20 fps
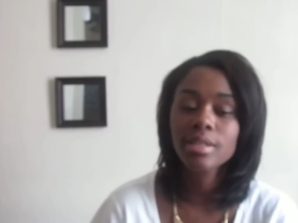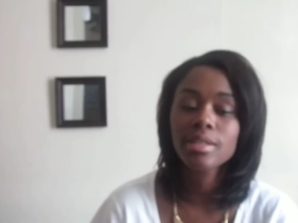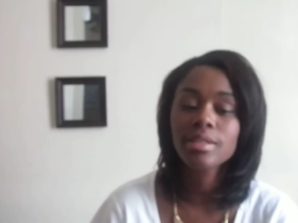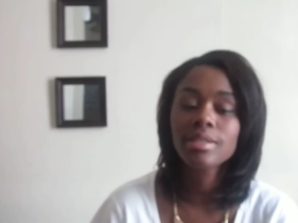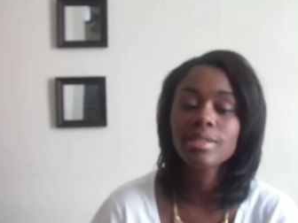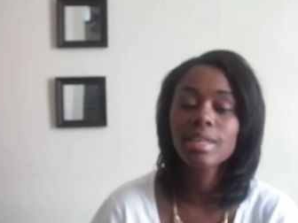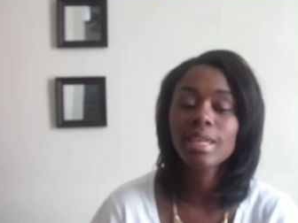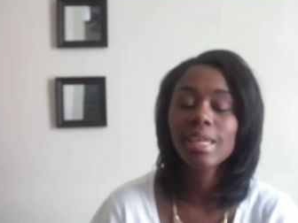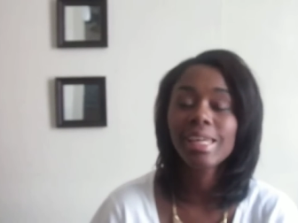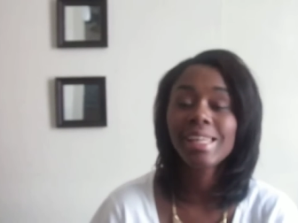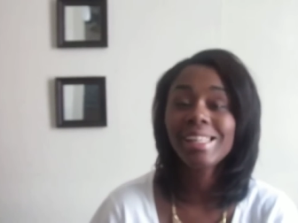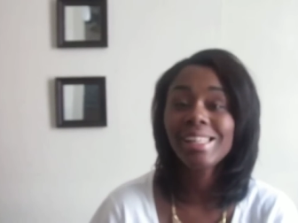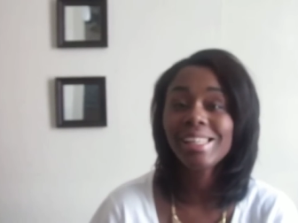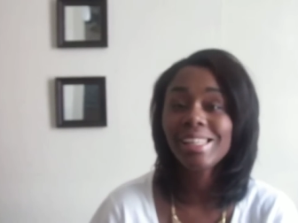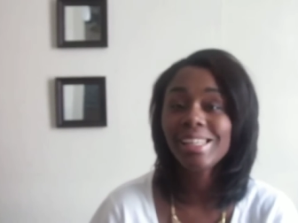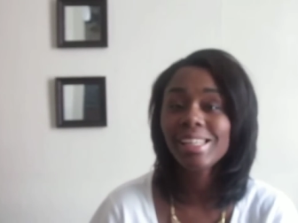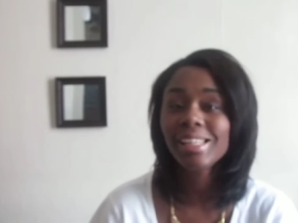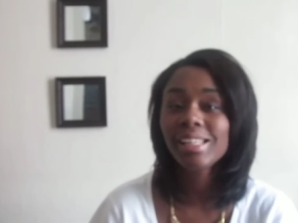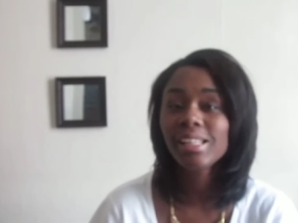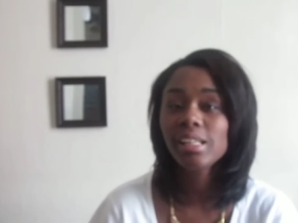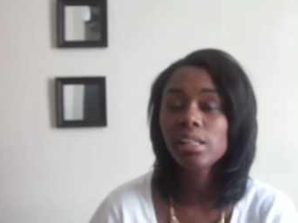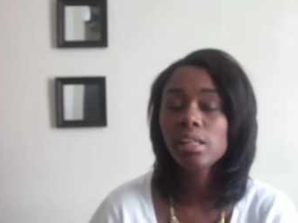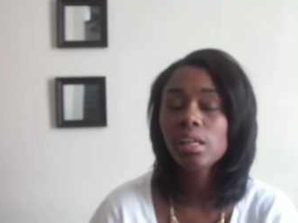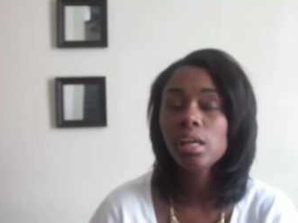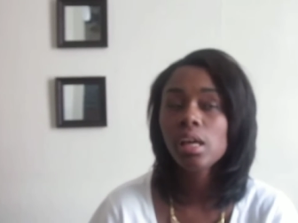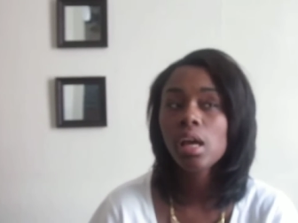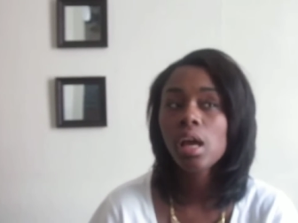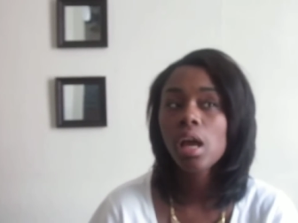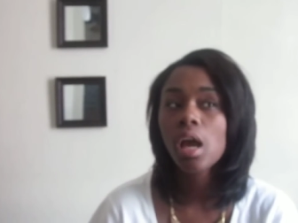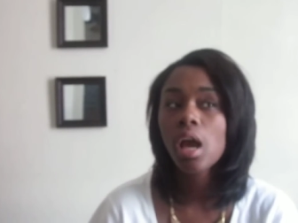It's Indian
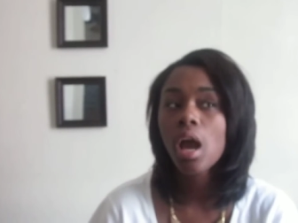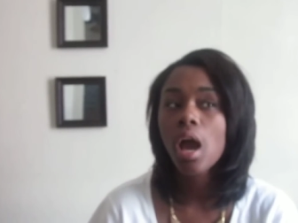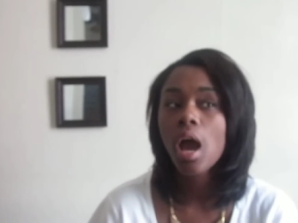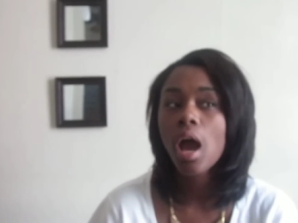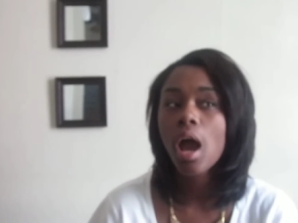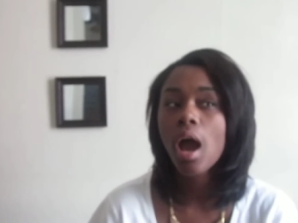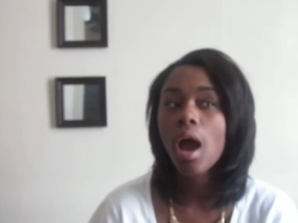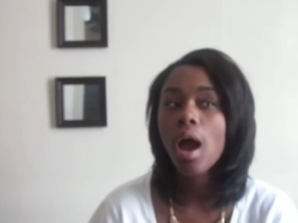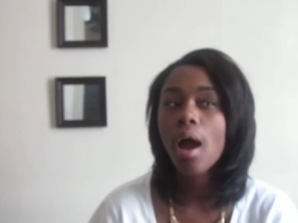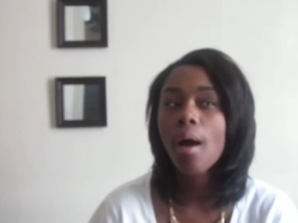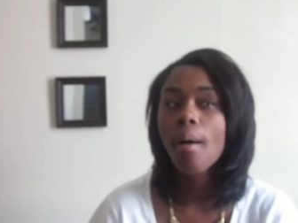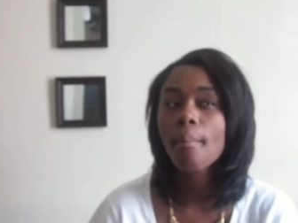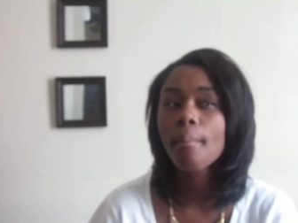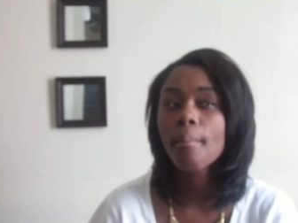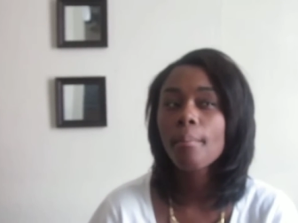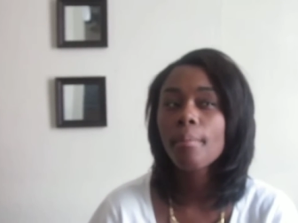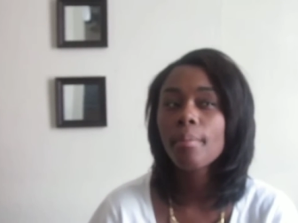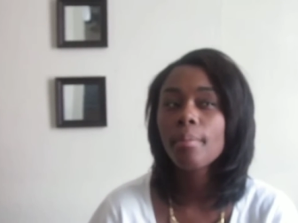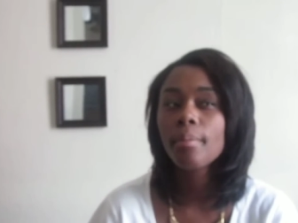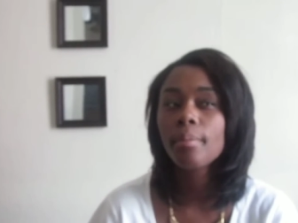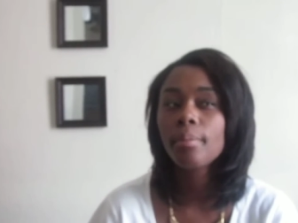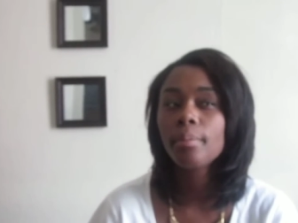um,